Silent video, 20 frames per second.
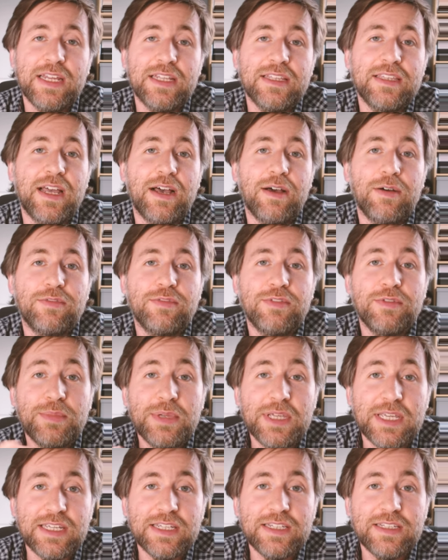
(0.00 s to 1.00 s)
Now, for
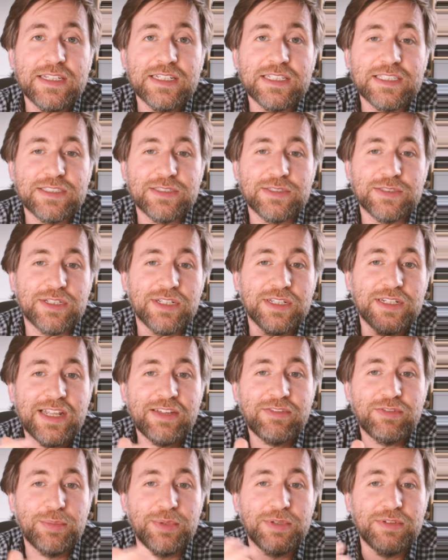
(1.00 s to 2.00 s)
me, this can
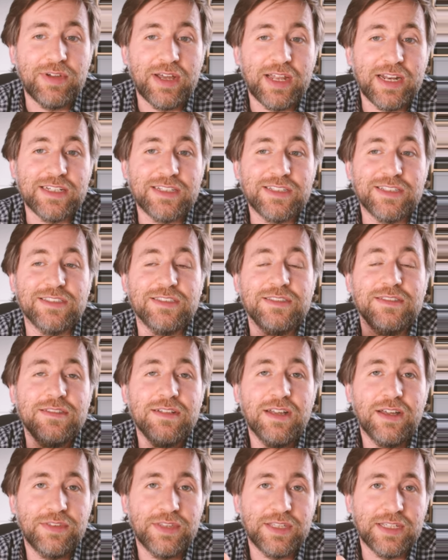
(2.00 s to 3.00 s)
never be valid, because
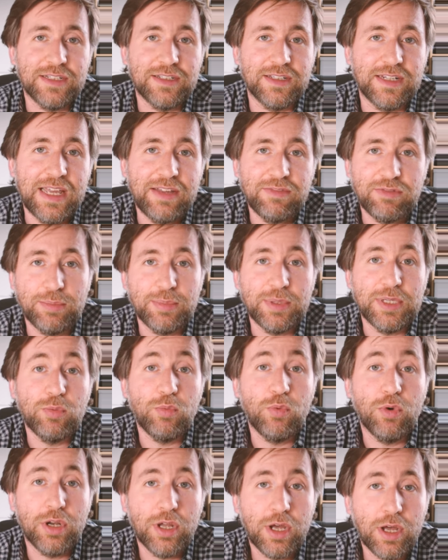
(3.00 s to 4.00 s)
nothing can ever be
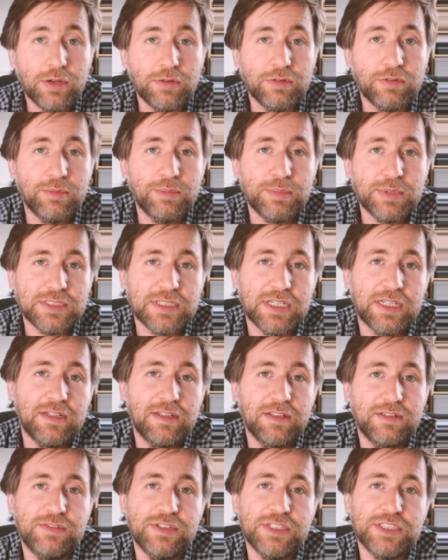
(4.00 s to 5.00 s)

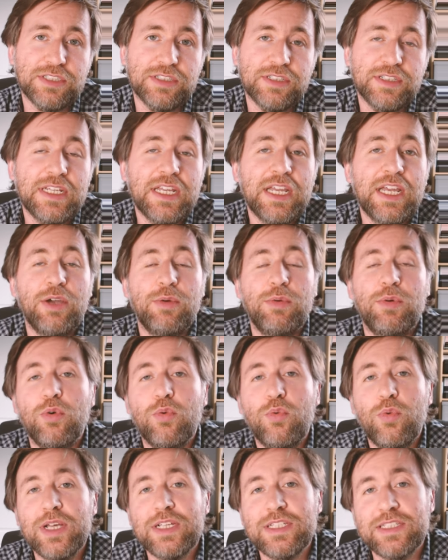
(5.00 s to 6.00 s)
100% efficient. We're
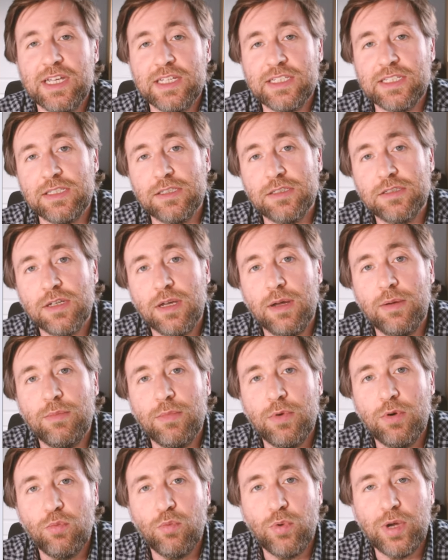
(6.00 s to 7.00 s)
always getting
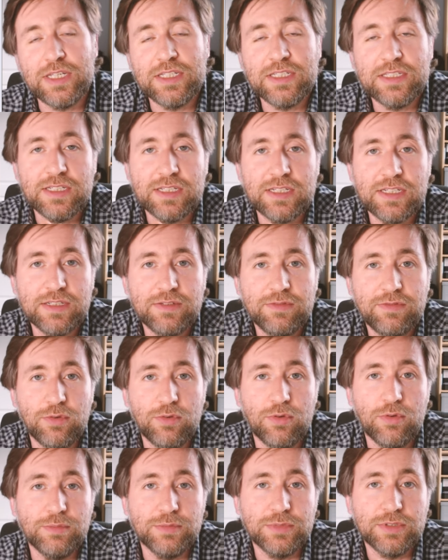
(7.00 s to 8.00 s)
some wasted
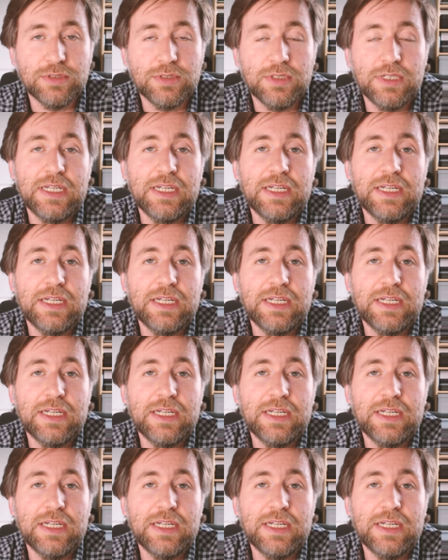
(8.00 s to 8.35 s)
forms.